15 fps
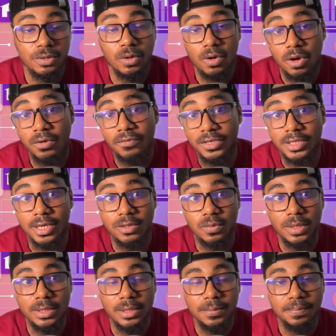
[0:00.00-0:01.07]
conversant
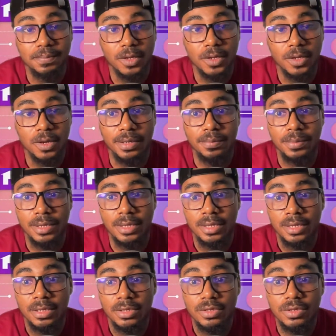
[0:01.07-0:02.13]
with. All right.
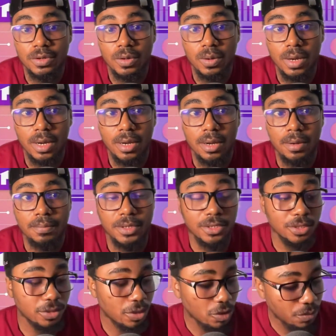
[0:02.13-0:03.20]
So
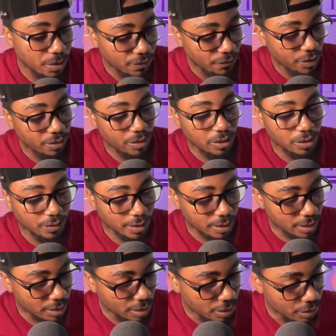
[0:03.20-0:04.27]
this is going to be a very
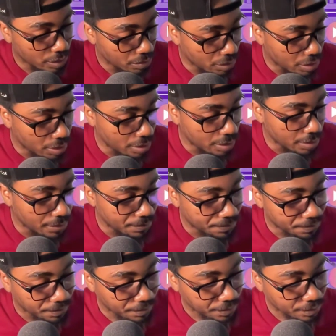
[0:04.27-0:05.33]
interesting session because
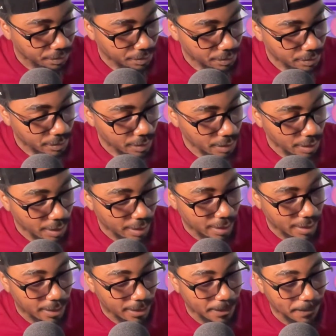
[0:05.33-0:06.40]

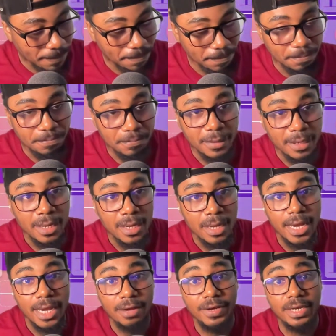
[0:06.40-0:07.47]
um,
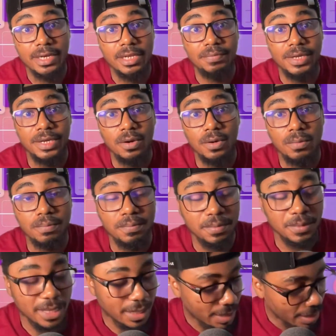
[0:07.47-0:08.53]
I have actually been
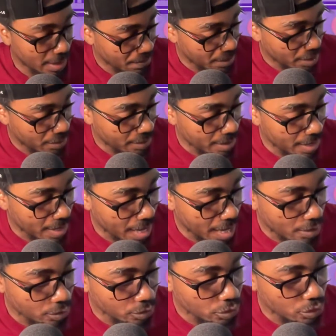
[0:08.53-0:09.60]
thinking about
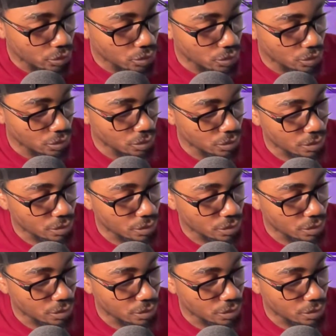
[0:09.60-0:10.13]
how to